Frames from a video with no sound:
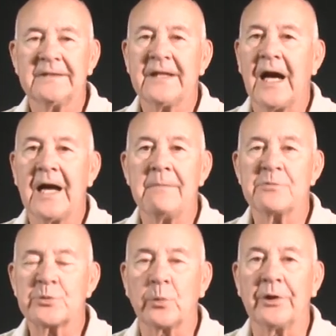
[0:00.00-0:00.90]

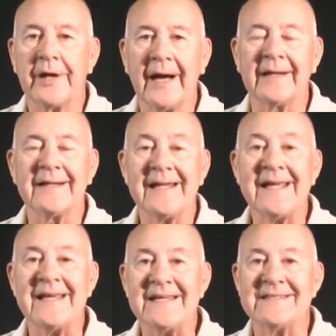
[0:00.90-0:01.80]
Times were not
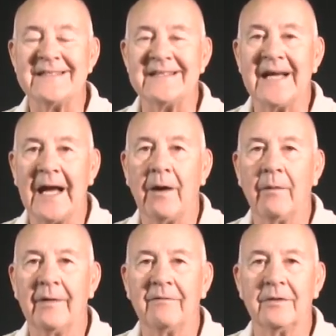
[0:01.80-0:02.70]
easy,
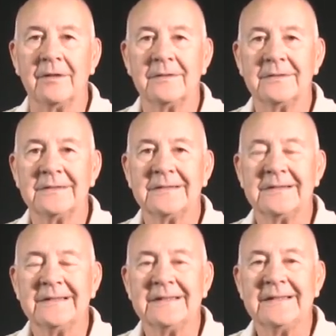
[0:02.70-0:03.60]
however.
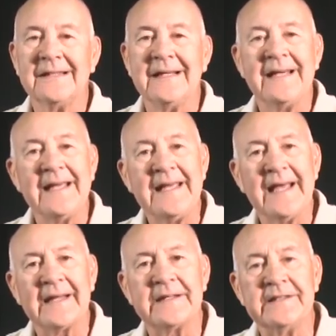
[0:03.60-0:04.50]
He
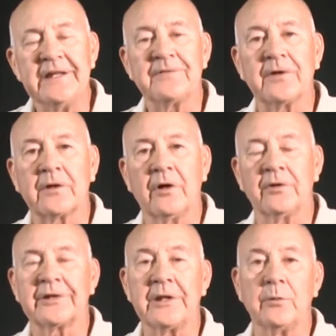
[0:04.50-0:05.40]
had
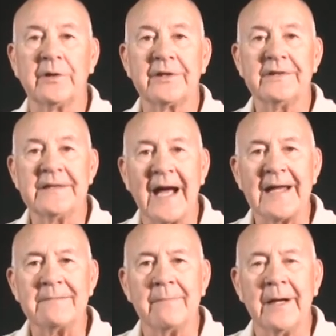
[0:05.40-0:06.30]
difficulty with
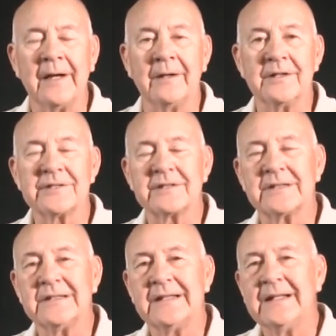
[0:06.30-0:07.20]
nightmares
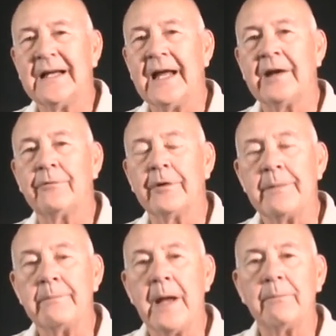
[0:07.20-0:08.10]
and
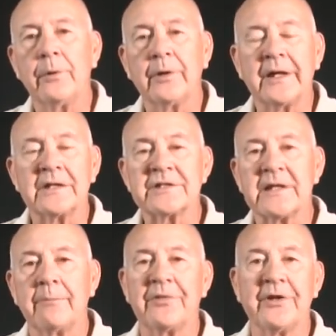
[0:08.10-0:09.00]
remembering
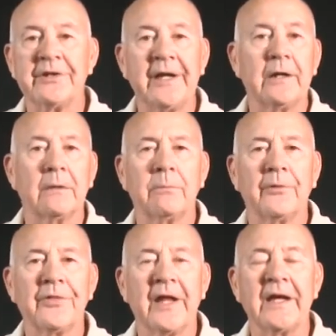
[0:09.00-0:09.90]
some of the
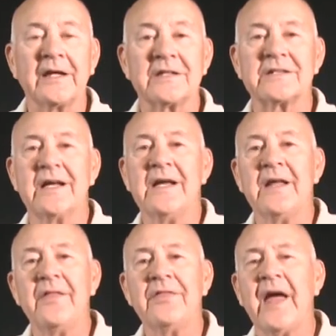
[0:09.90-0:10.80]
terrible things
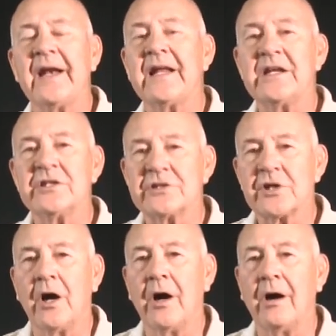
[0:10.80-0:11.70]
that he
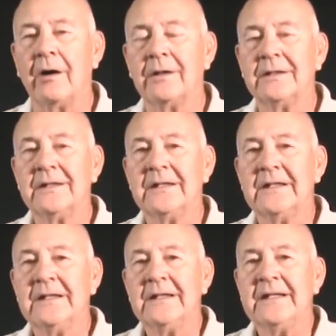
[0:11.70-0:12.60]
saw
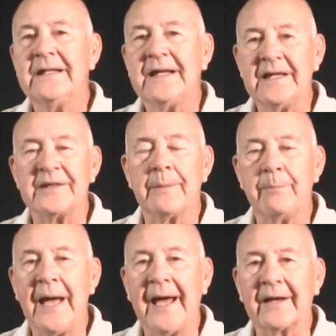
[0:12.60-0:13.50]
in the
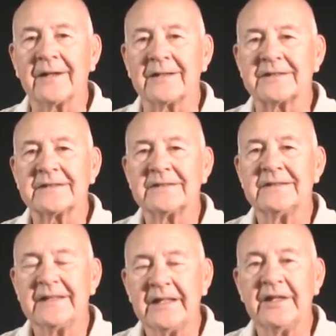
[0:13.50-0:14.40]
battles
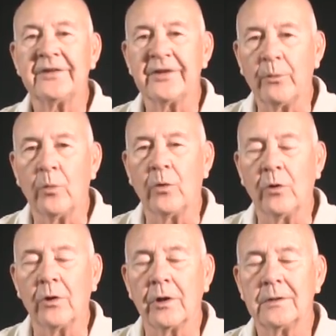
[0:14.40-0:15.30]
in the
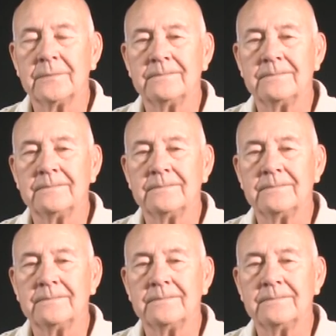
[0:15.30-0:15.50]
war.